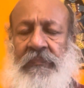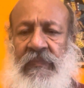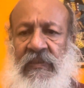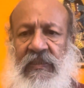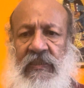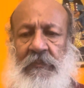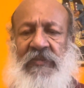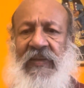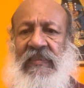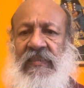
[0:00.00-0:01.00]
System
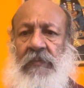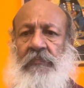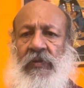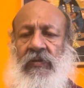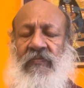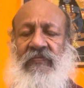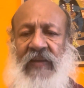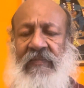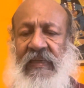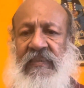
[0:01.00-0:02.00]
is very simple,
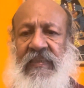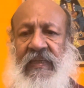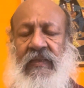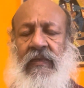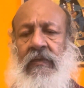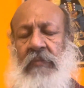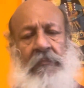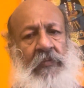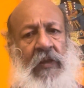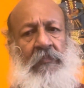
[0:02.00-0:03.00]
very easy,
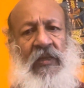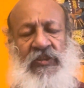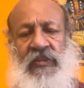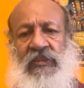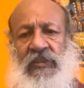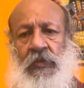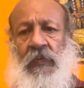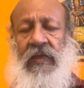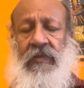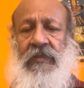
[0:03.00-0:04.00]
but preparation is
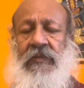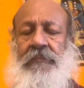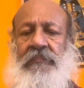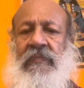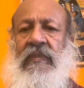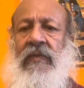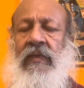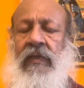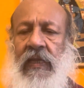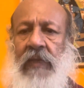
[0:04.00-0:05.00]
required.
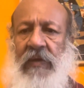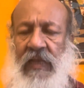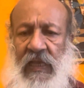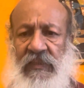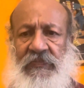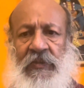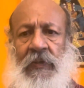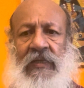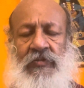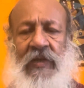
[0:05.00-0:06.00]
In my last
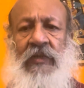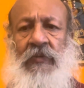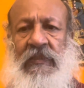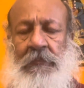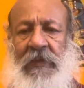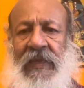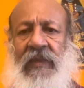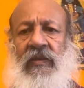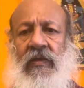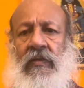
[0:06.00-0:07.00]
video, I tried to
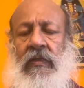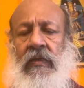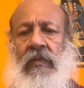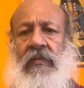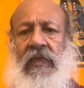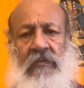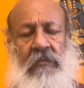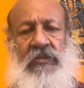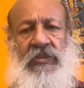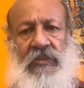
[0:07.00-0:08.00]
explain
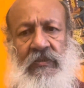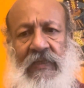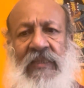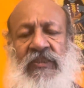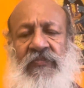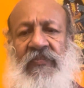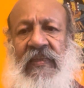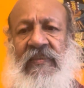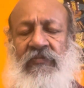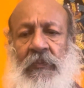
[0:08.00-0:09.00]
that certain kinds of
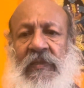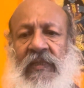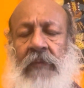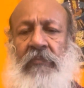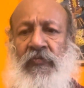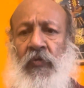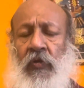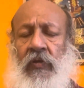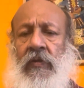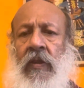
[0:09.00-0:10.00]
things have to be done
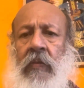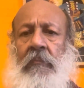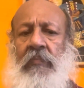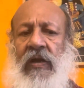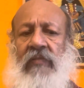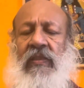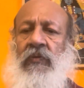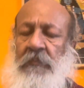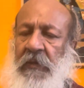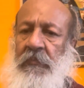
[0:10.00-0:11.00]
before, but there
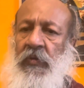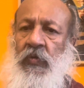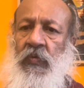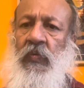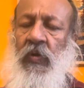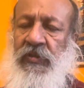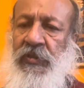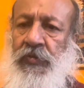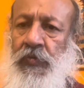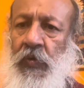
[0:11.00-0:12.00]
were people who
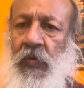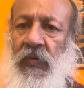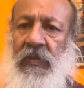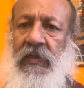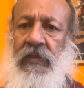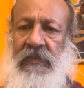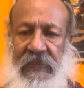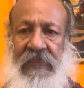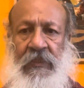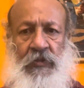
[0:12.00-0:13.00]
wanted to know the
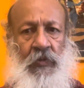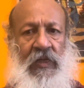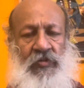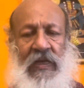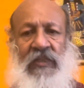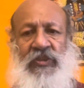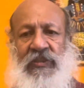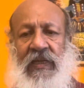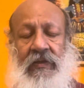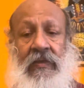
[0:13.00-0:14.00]
technique, so I'll try and
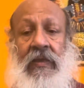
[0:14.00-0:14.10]
share.